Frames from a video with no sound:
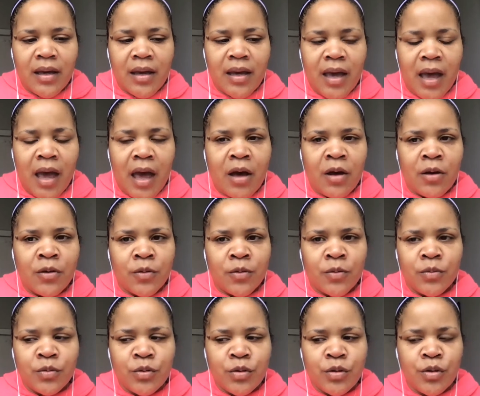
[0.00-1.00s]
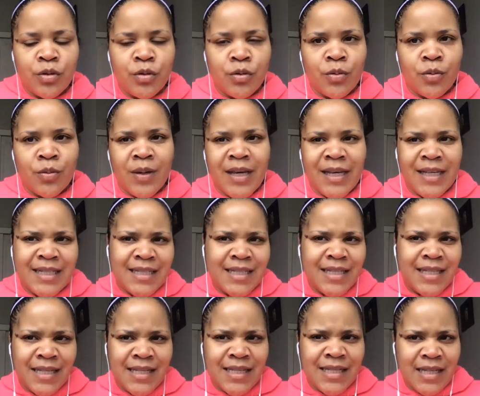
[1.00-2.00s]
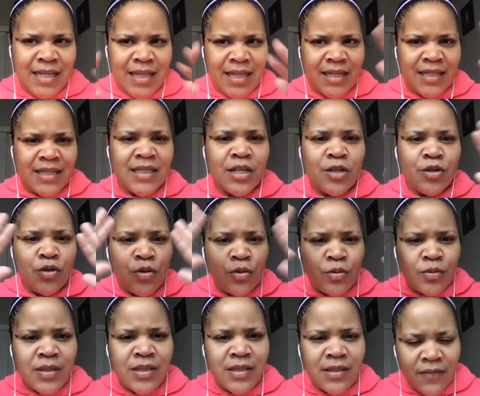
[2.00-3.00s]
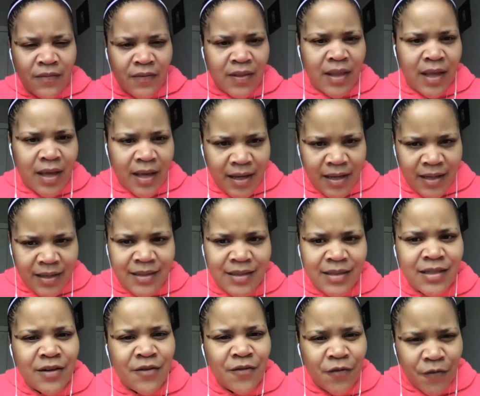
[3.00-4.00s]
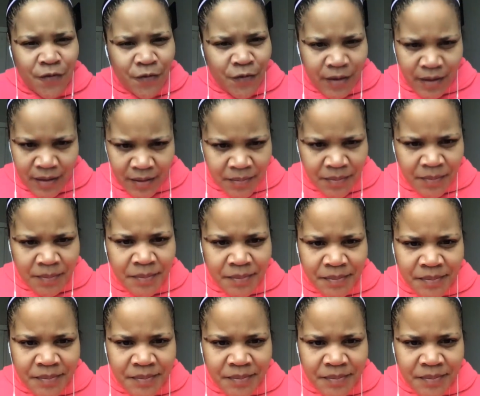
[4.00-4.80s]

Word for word: how to exist in this new civilized freedom.